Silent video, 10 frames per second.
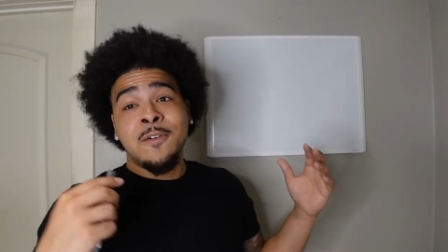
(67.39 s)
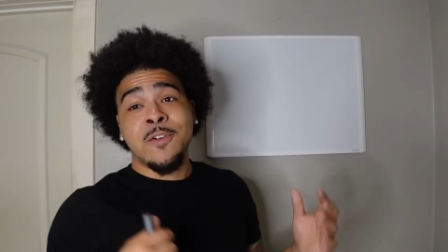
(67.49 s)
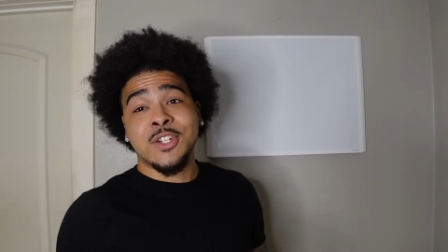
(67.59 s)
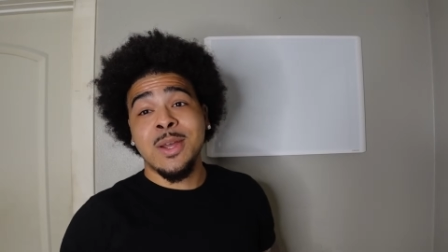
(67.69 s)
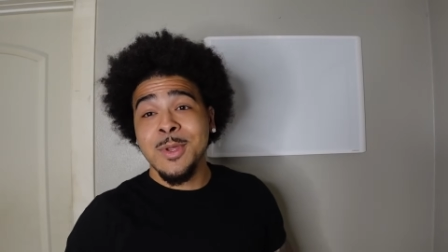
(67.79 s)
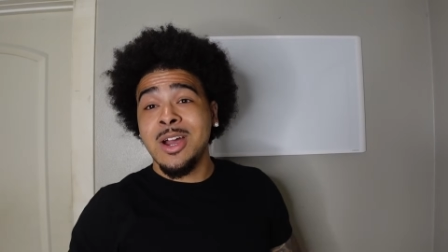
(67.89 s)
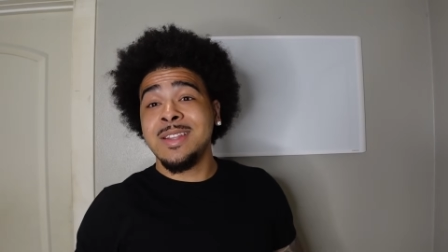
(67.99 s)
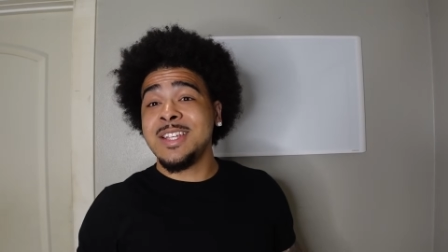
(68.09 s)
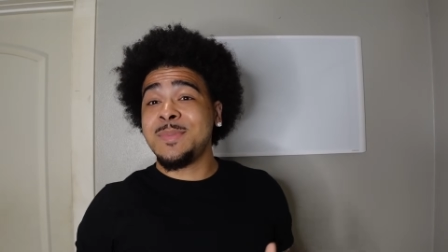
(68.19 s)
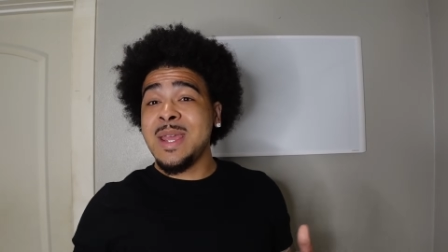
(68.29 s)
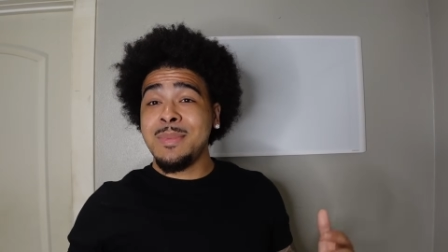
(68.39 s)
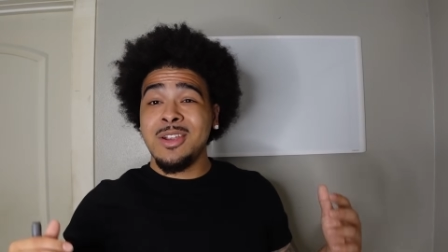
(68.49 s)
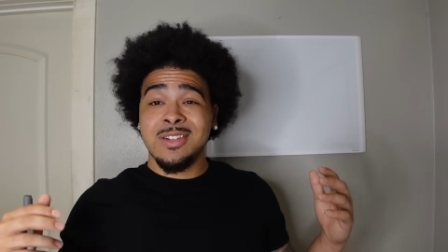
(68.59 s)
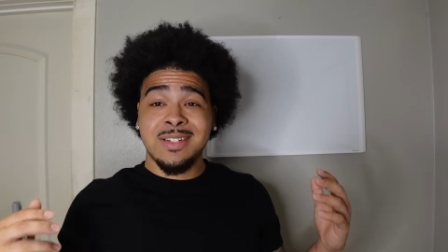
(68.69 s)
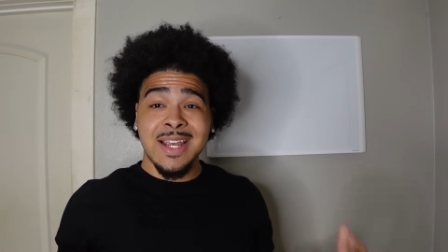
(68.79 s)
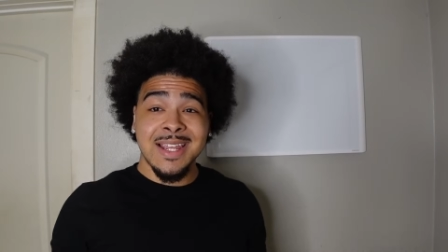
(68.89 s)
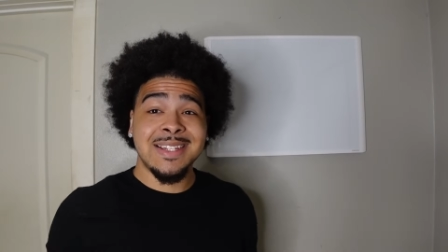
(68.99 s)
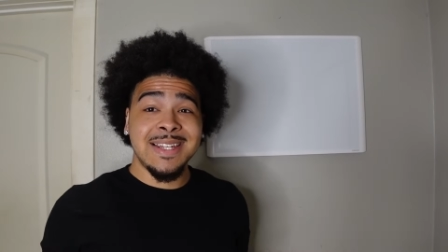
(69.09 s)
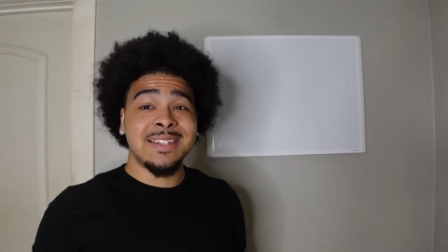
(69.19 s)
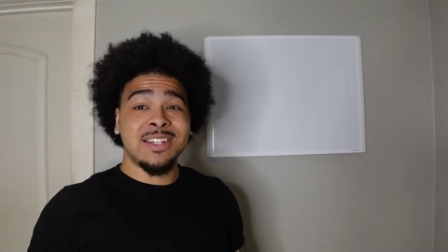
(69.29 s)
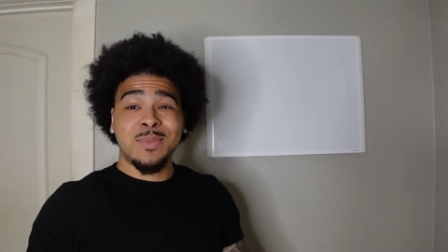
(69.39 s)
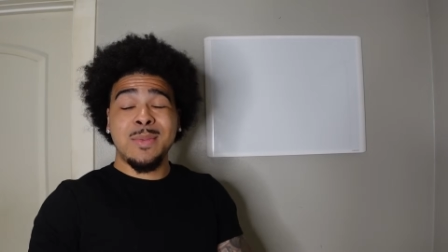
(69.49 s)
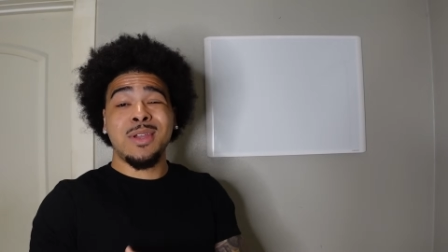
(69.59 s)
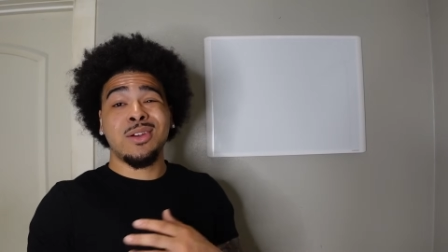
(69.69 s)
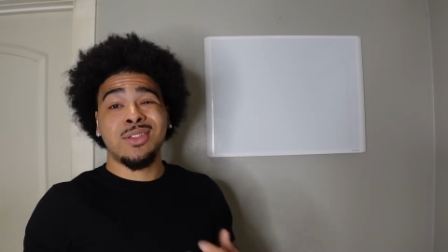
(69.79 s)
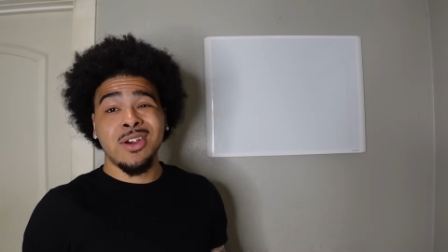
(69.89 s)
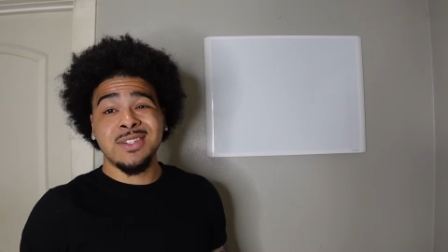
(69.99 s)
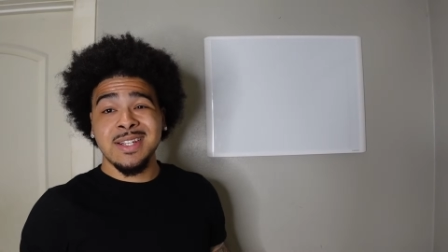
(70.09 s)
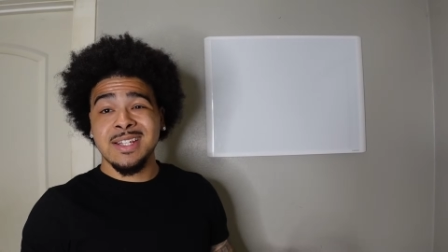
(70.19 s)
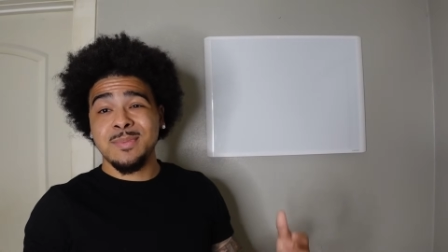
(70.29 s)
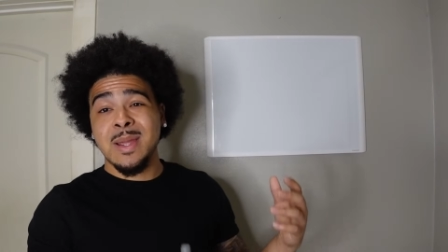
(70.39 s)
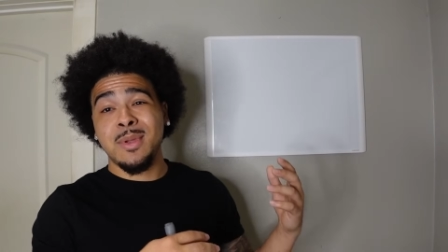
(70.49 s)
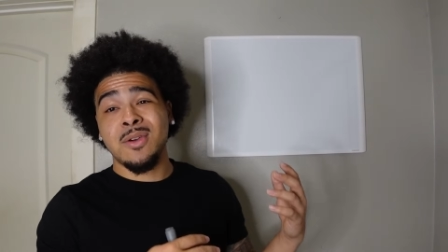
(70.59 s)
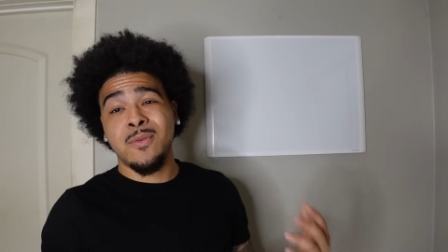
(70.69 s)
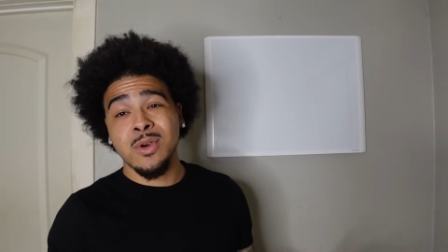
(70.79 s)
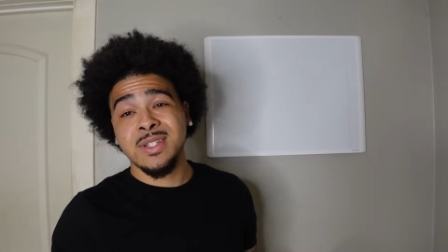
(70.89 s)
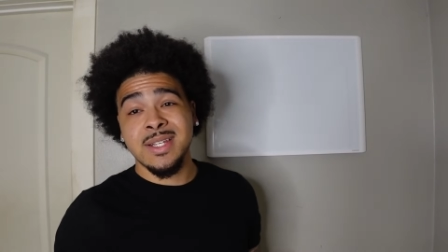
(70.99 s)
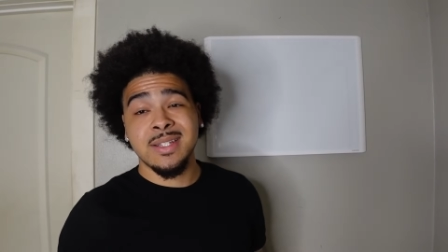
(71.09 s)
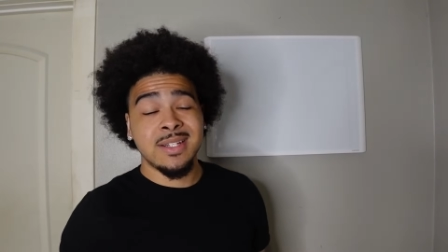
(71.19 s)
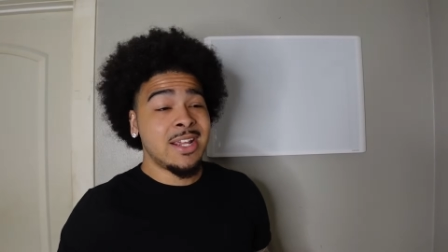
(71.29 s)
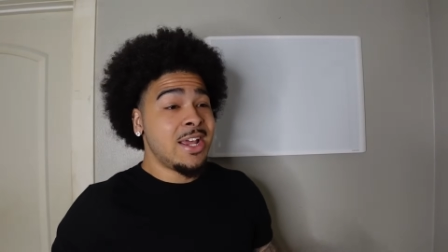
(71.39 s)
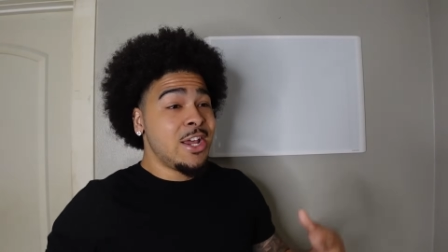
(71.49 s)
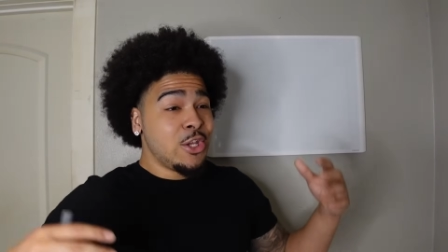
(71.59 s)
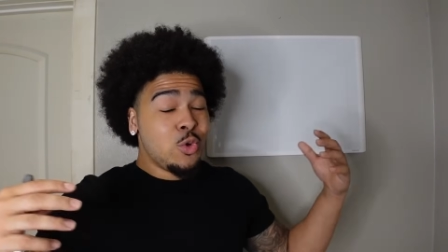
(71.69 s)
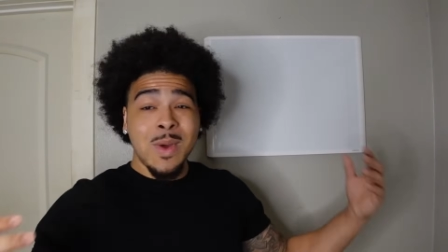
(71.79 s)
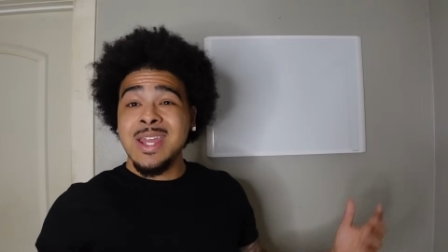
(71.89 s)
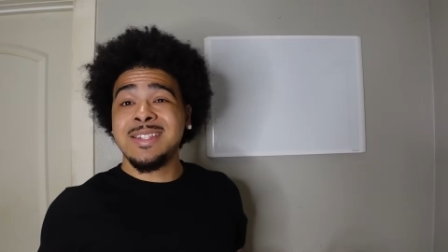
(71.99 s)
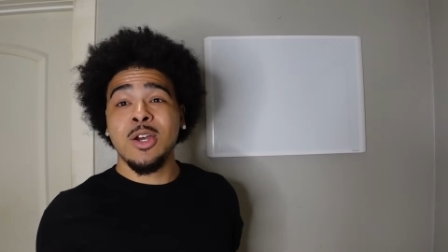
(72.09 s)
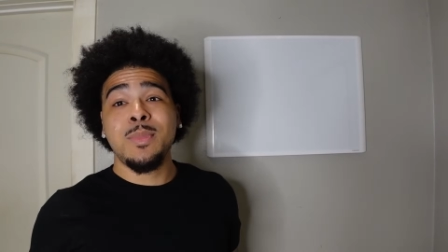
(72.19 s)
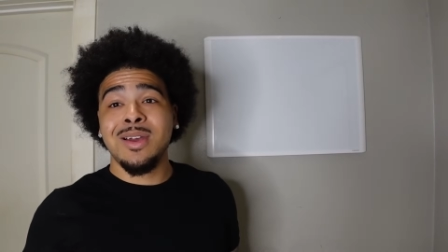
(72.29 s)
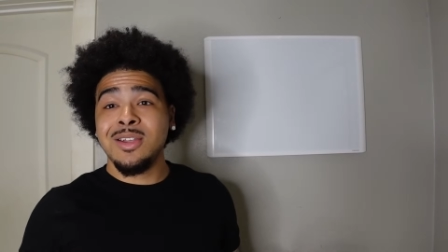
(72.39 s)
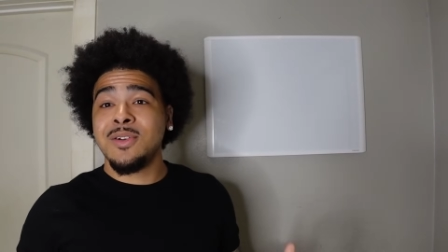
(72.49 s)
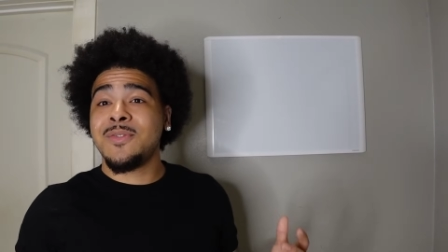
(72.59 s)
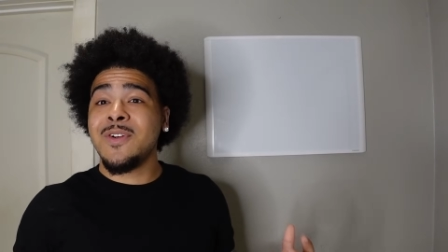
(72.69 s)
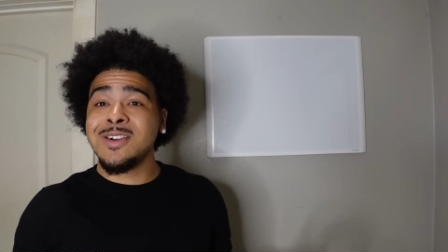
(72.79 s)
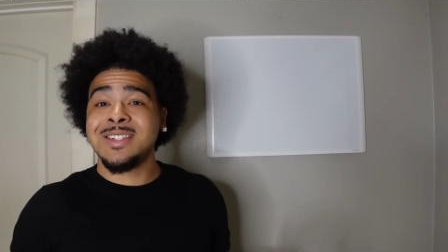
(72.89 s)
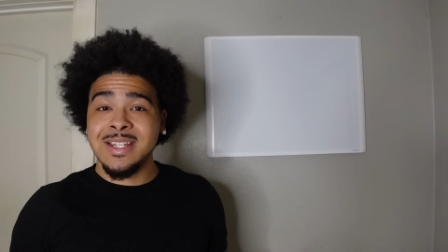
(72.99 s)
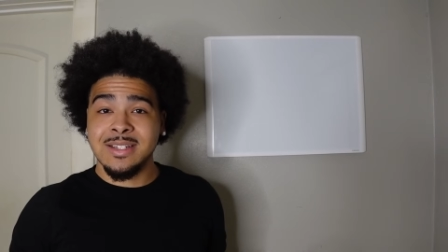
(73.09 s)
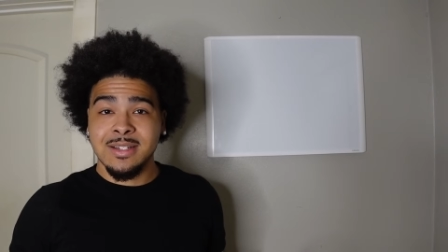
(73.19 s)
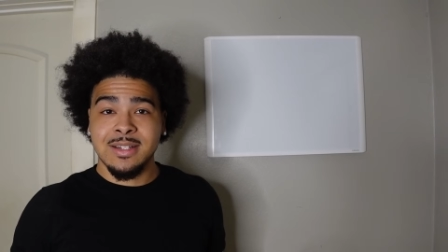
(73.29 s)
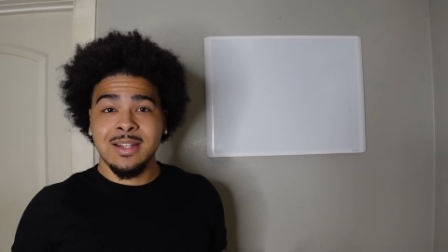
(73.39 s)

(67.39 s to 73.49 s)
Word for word: For some of y'all, this may be your second season, this may be your third season, this may be your fourth season. You may still be on your first season.